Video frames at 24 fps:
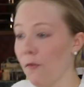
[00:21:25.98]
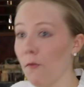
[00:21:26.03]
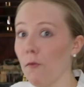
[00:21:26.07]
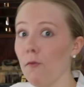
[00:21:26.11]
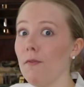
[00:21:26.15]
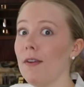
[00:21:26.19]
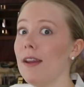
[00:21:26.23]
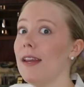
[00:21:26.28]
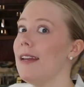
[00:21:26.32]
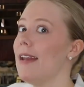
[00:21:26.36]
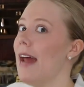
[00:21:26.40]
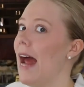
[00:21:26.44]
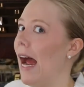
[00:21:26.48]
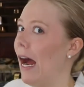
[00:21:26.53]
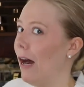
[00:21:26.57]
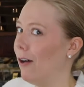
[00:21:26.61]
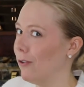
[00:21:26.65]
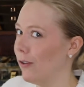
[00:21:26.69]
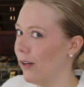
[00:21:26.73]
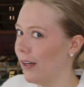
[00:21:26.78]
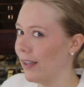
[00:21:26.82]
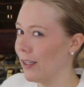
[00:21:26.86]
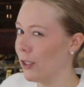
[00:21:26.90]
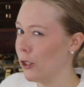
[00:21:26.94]
3
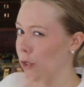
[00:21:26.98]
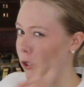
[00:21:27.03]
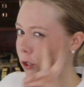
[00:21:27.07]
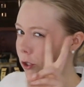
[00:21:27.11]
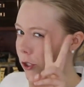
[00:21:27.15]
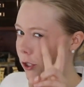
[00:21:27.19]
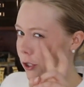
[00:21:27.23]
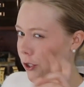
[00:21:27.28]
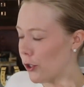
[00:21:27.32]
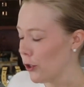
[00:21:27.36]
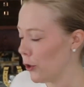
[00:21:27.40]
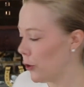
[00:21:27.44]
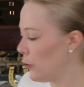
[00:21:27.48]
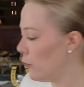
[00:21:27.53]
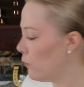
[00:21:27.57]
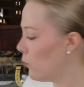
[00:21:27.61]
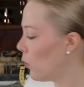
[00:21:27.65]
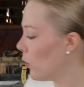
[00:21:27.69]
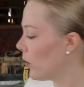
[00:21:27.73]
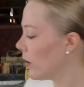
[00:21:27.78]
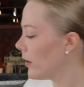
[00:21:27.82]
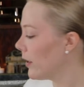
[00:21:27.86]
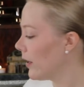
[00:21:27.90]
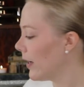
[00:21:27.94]
down, just
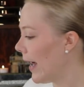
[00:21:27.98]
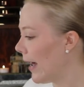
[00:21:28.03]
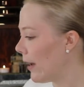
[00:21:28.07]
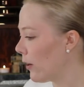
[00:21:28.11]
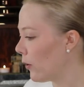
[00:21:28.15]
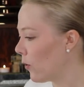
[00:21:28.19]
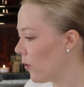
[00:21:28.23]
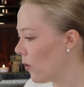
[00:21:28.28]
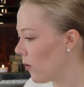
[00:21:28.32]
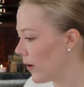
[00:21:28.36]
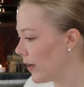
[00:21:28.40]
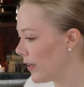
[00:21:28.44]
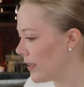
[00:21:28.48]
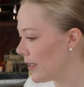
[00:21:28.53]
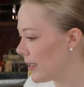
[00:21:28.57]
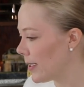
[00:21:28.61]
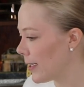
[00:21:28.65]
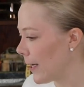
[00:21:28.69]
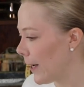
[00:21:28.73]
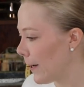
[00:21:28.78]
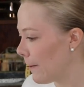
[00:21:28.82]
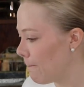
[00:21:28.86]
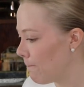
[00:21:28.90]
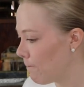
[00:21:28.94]
2 more categories
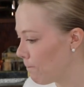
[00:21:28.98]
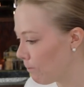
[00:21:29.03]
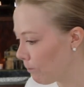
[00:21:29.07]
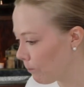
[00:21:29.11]
to go.